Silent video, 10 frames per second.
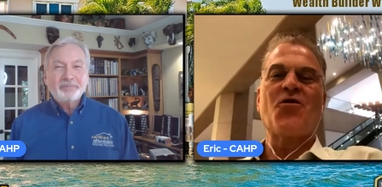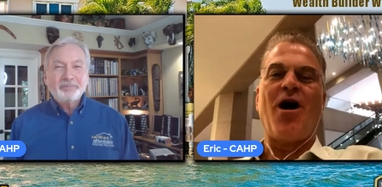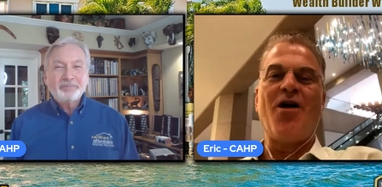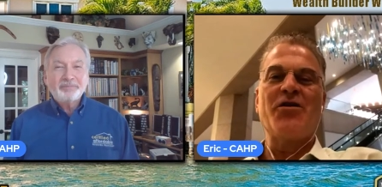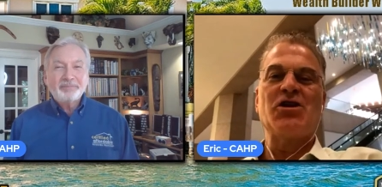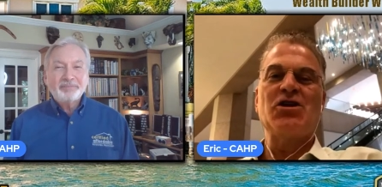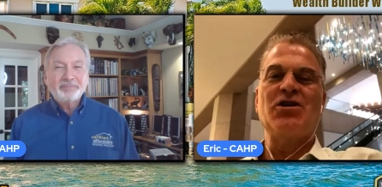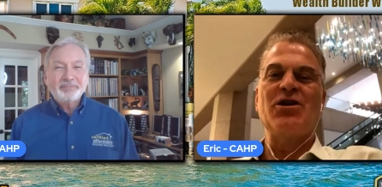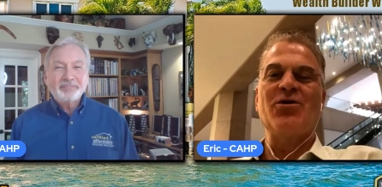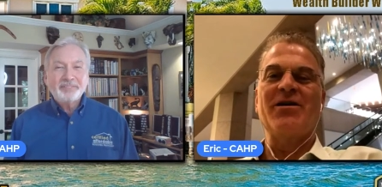Speaker 1: all that you
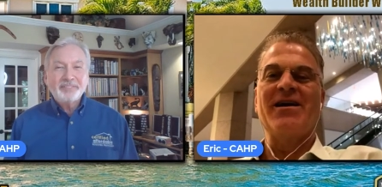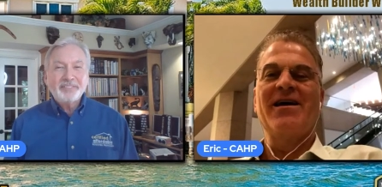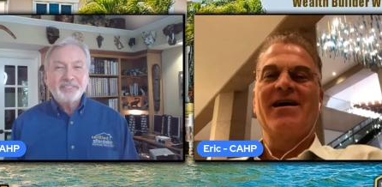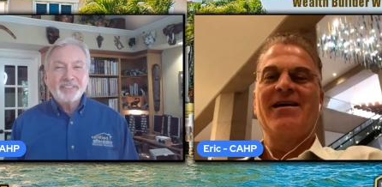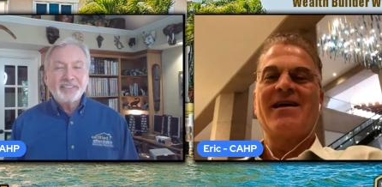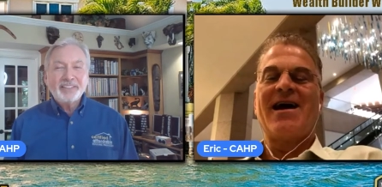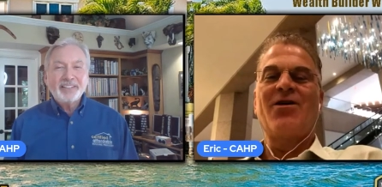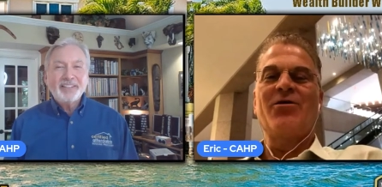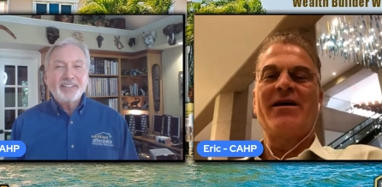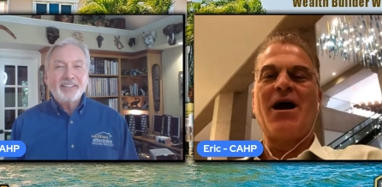do and not
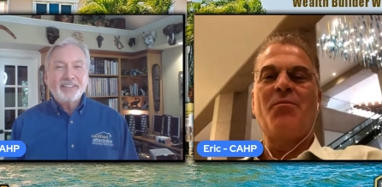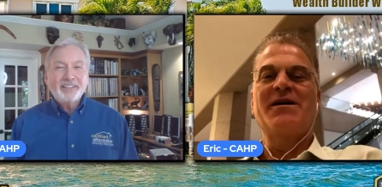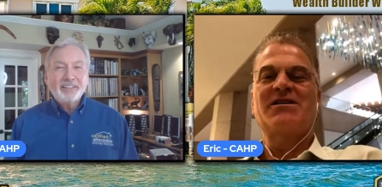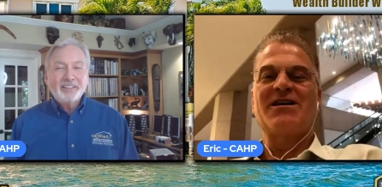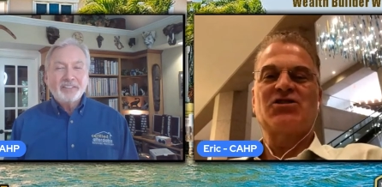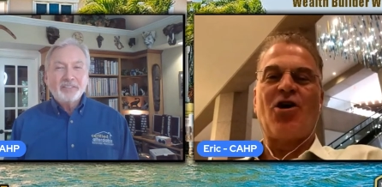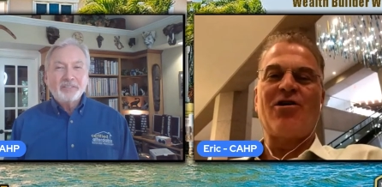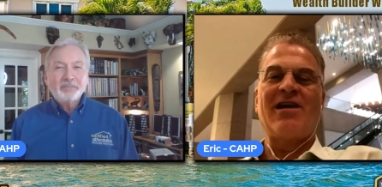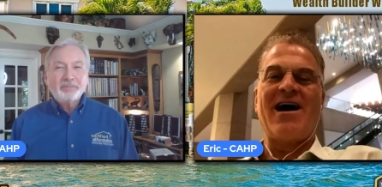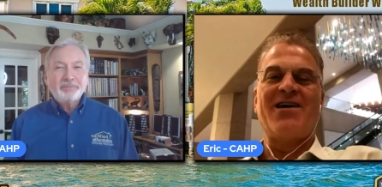only helping touch our
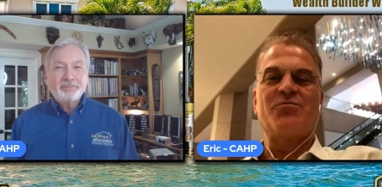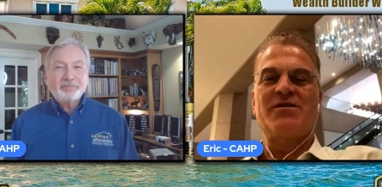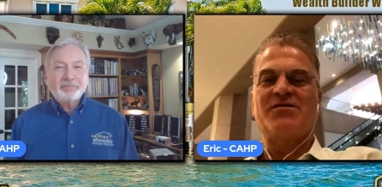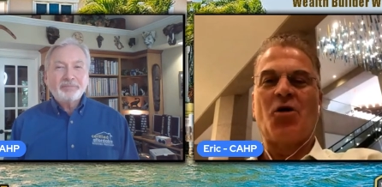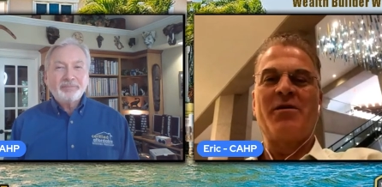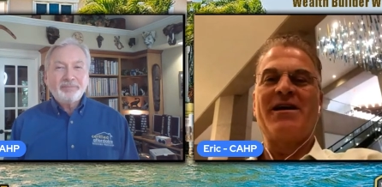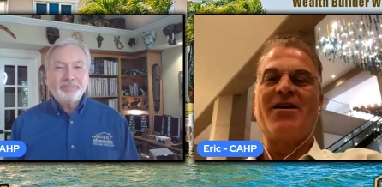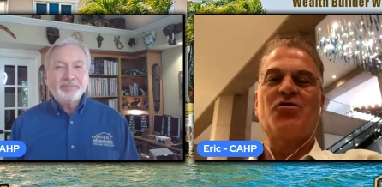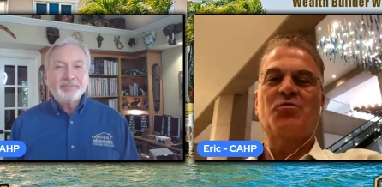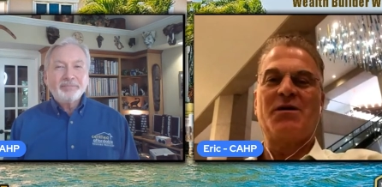lives, but so many
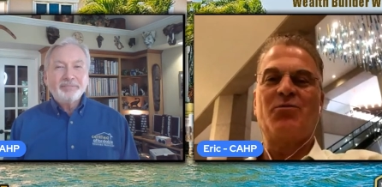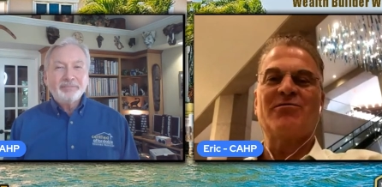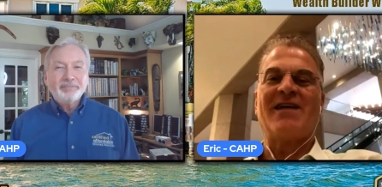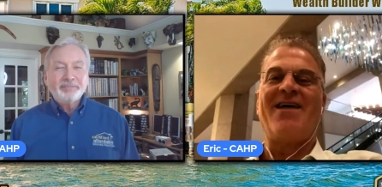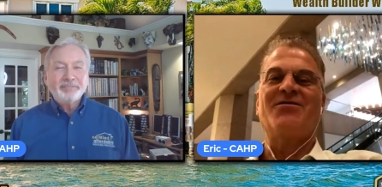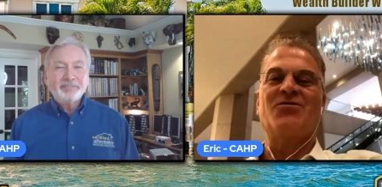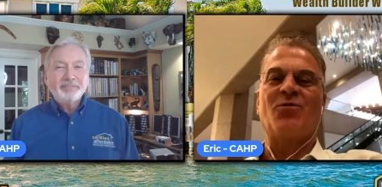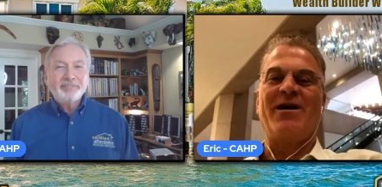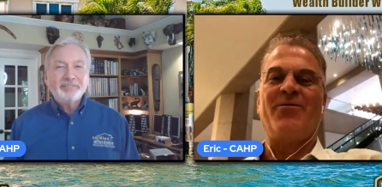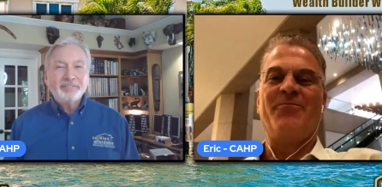other people's lives as
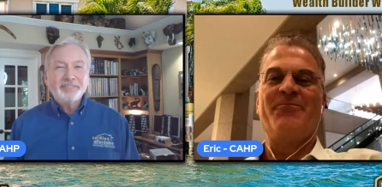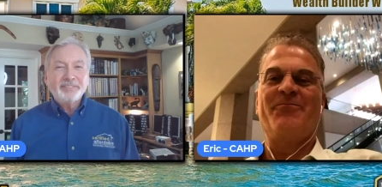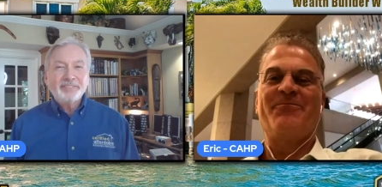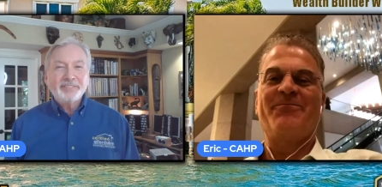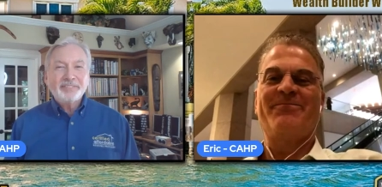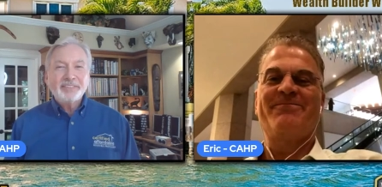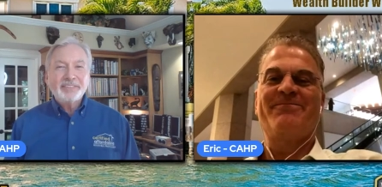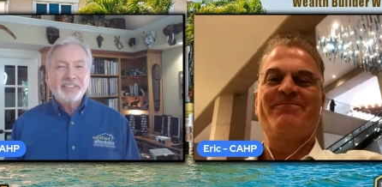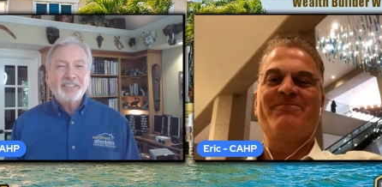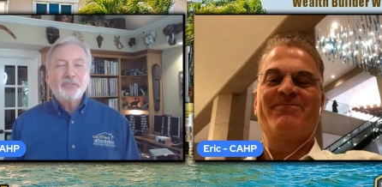well.
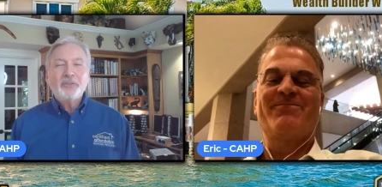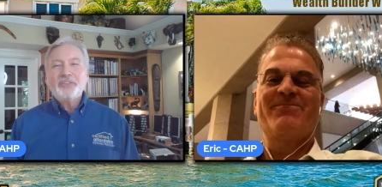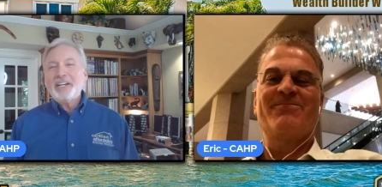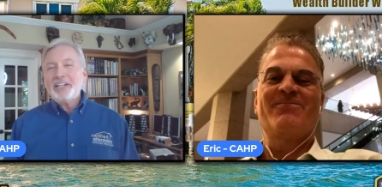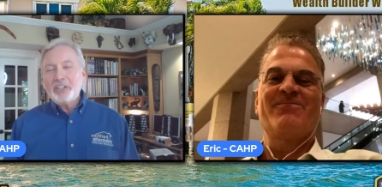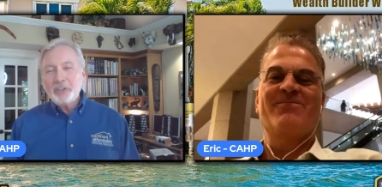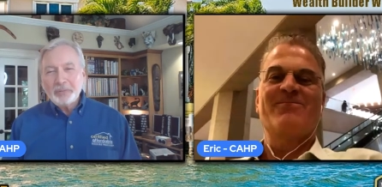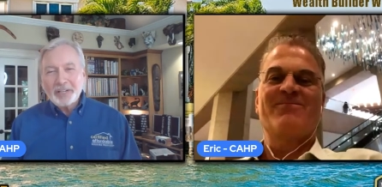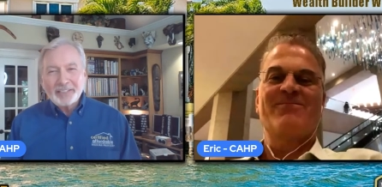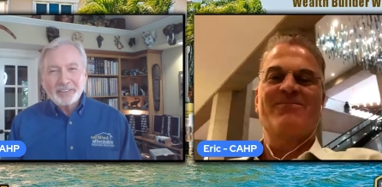
Speaker 2: Well, thank you,
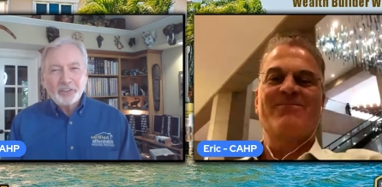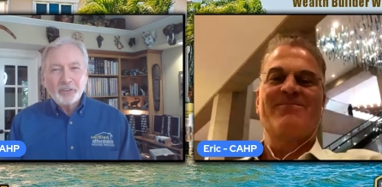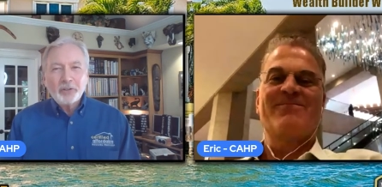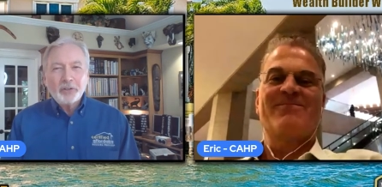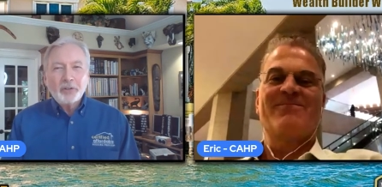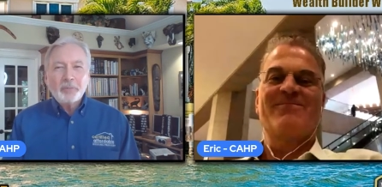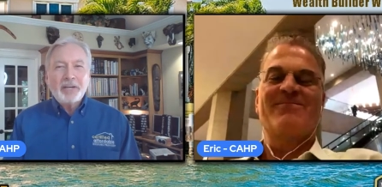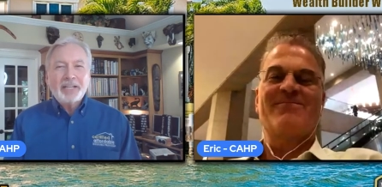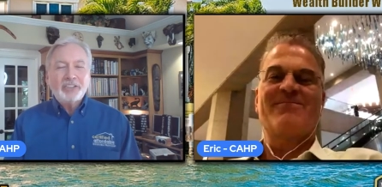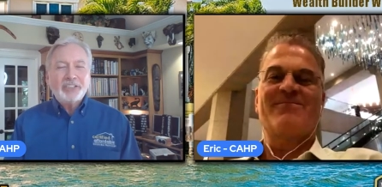man. You're you're
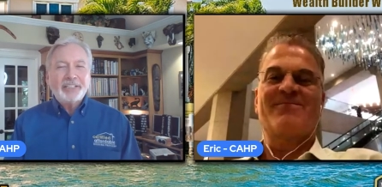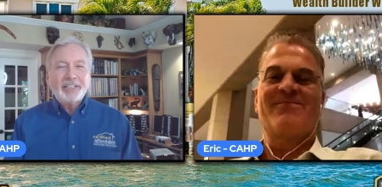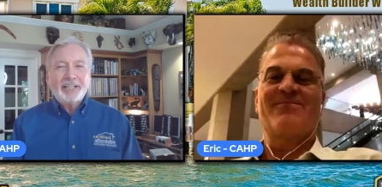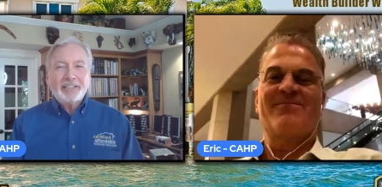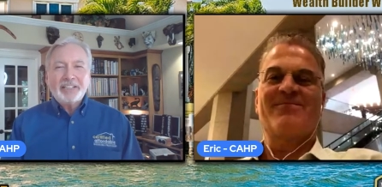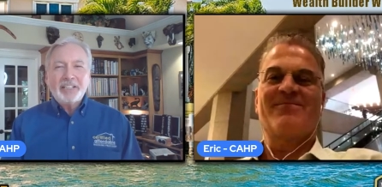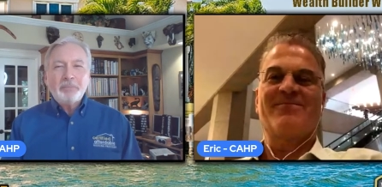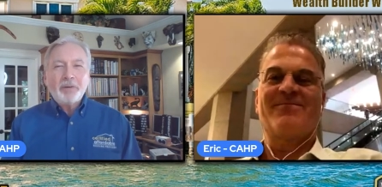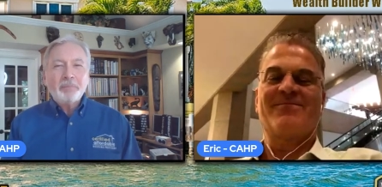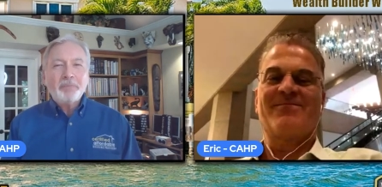amazing and
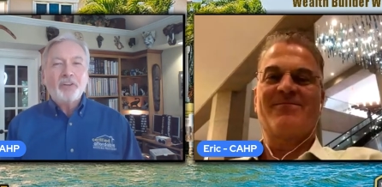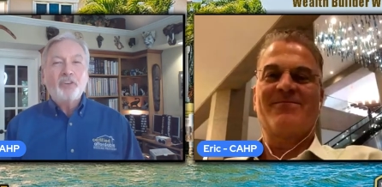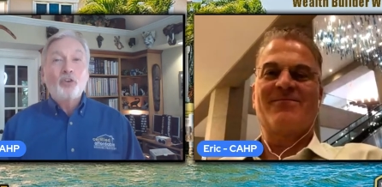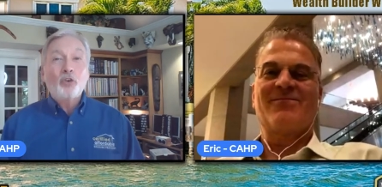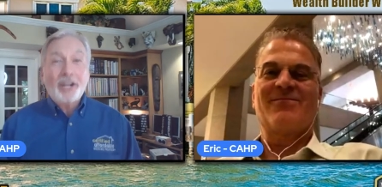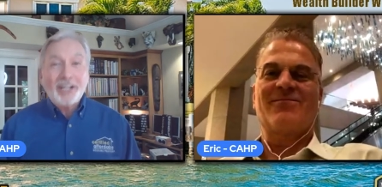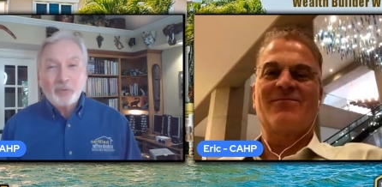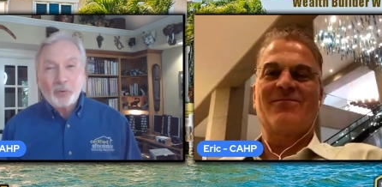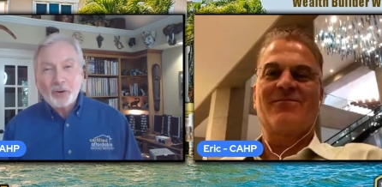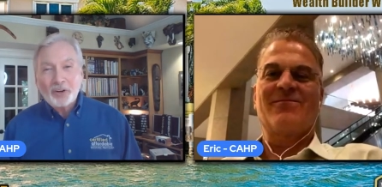keep up the
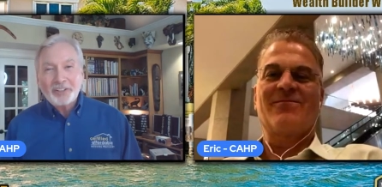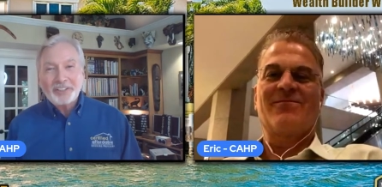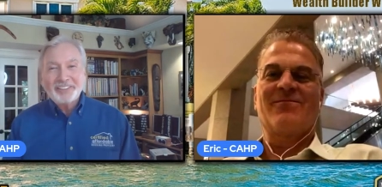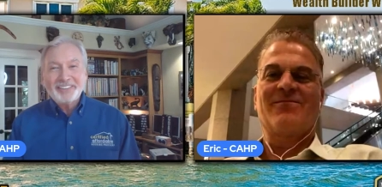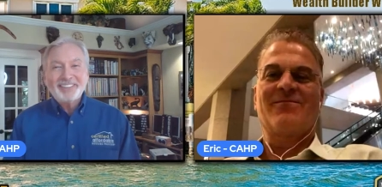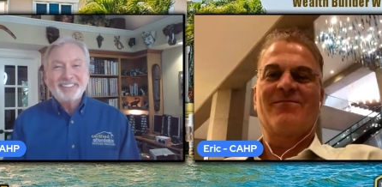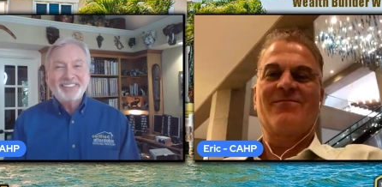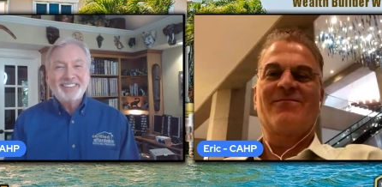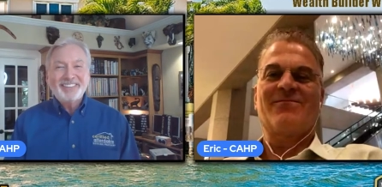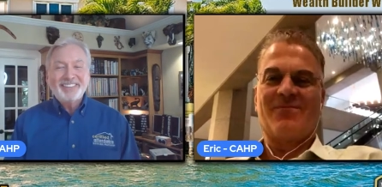great work.
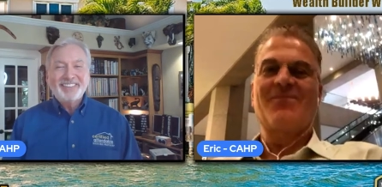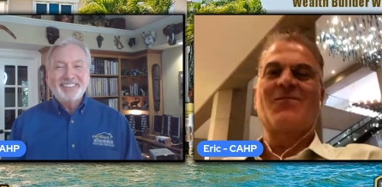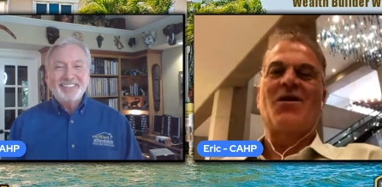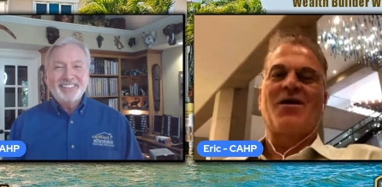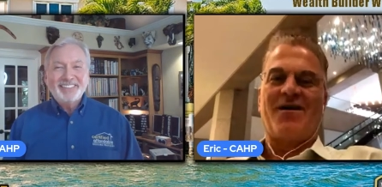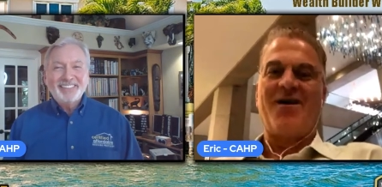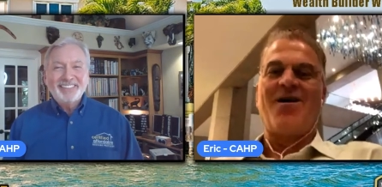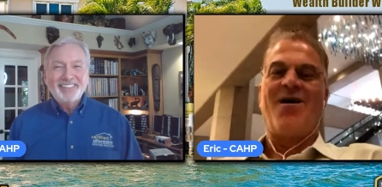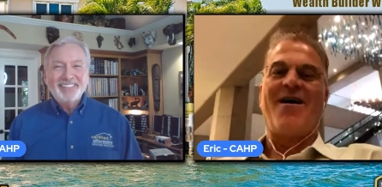
Speaker 1: All